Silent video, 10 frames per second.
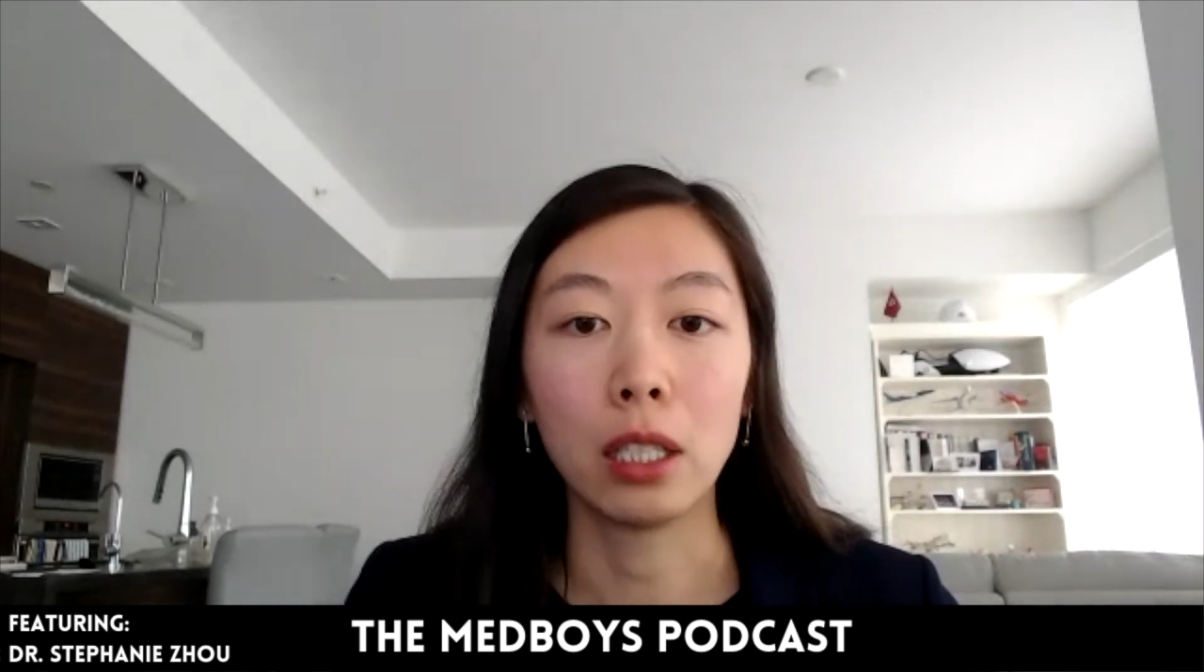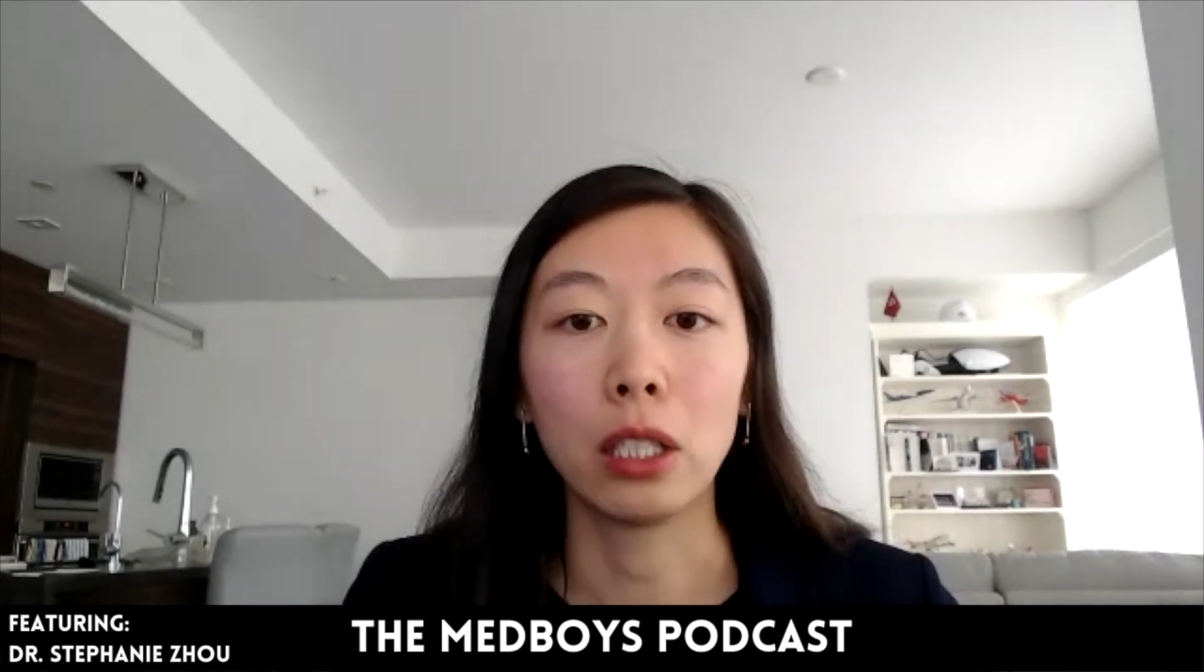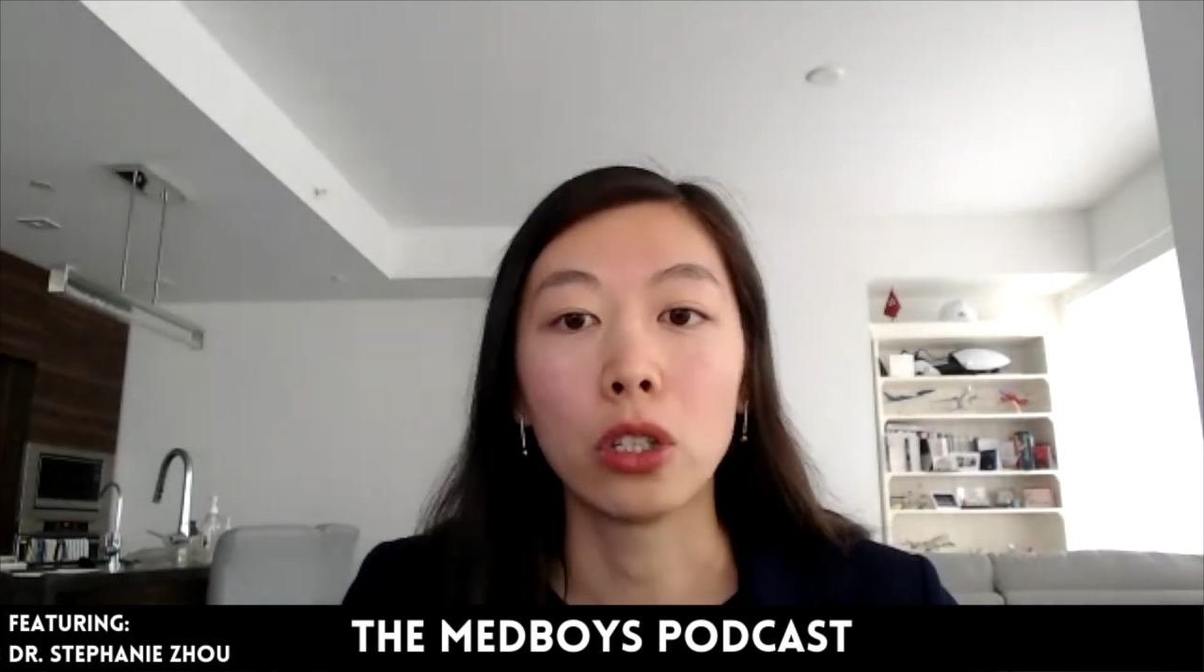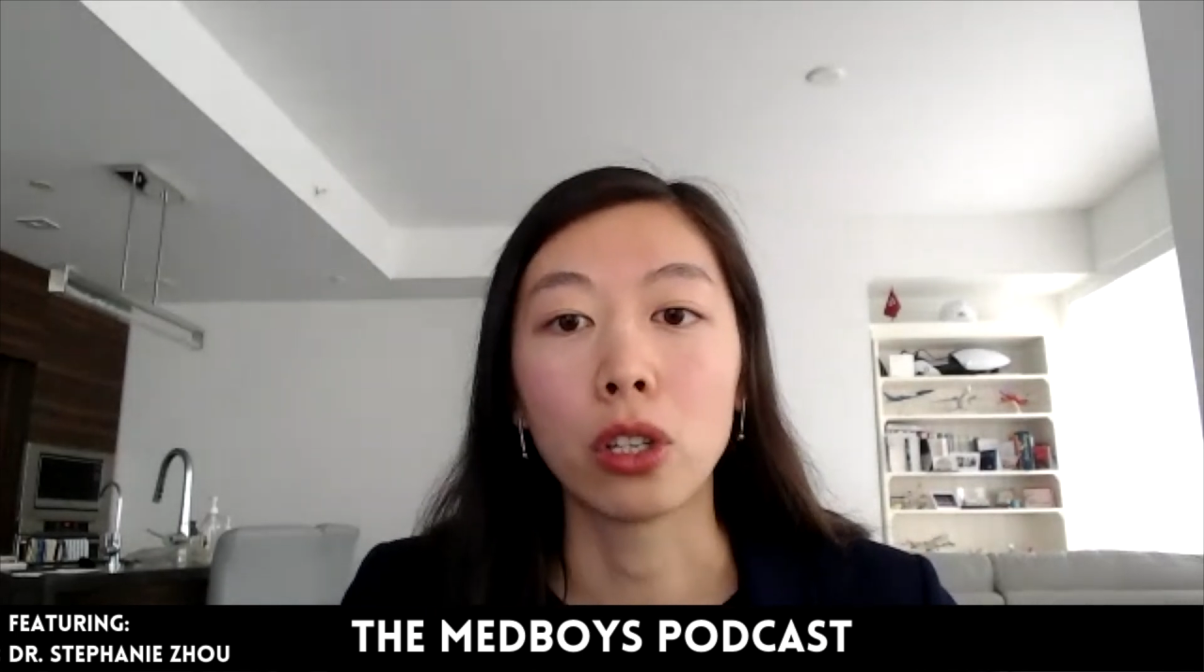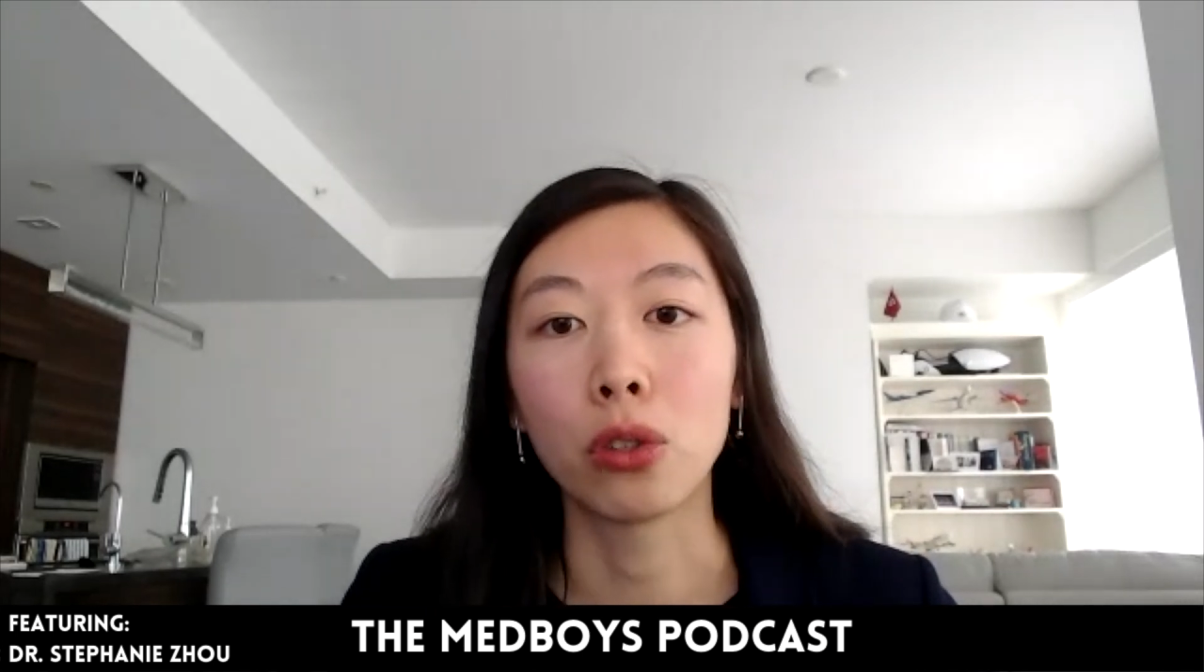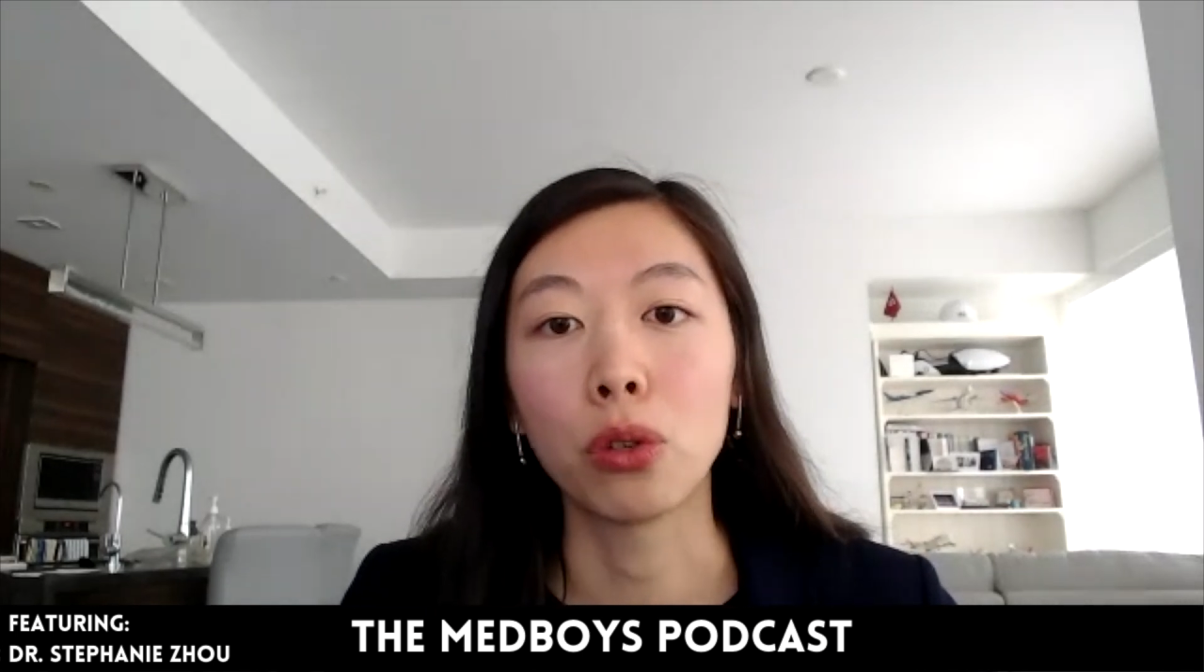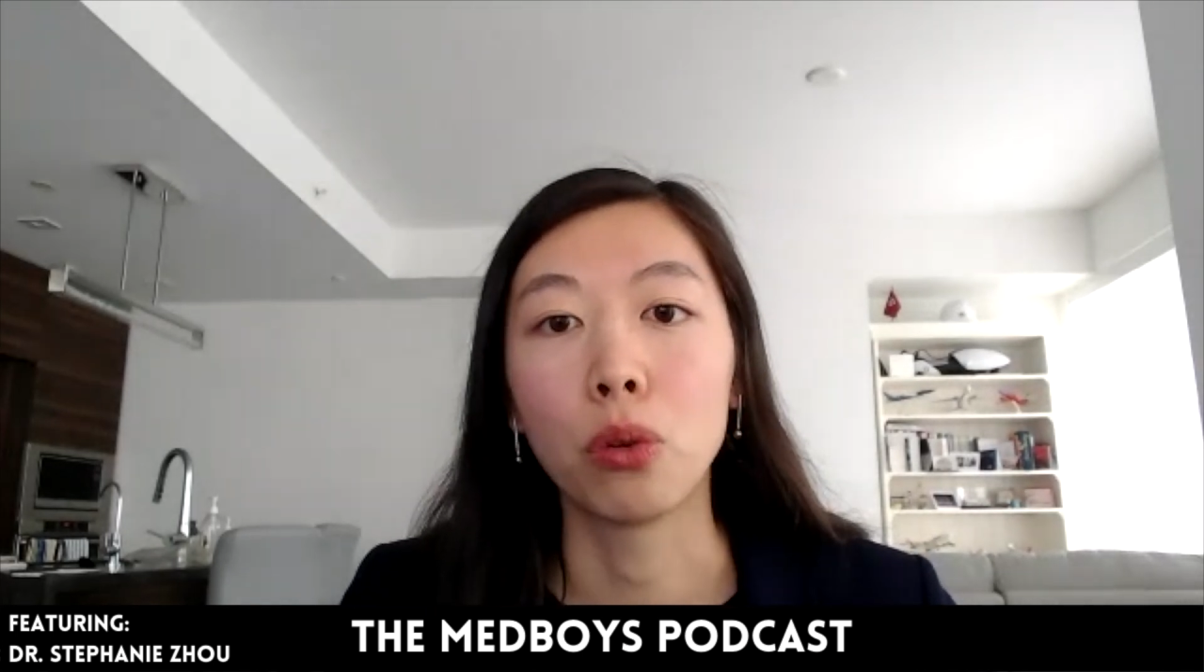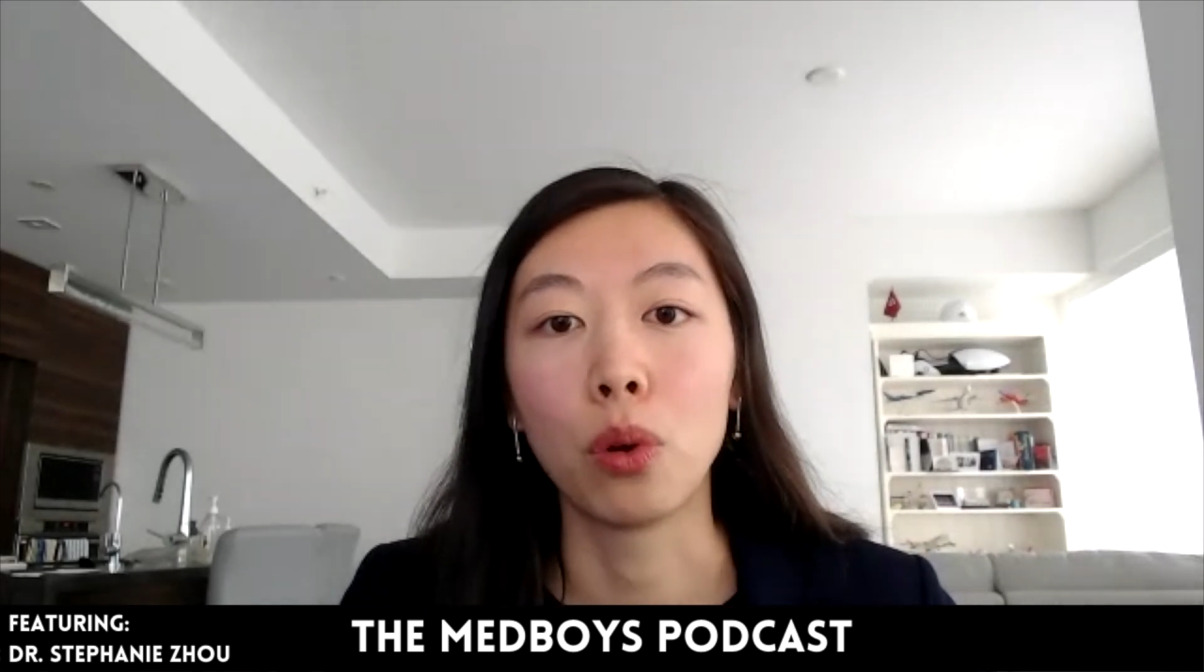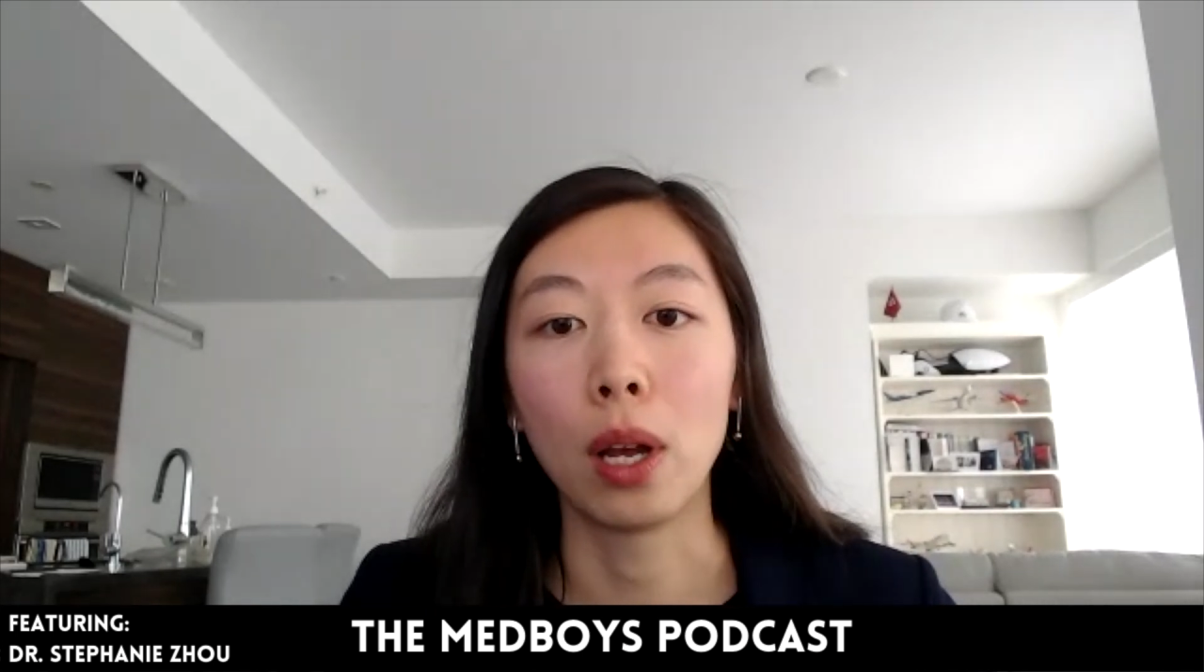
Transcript: there's also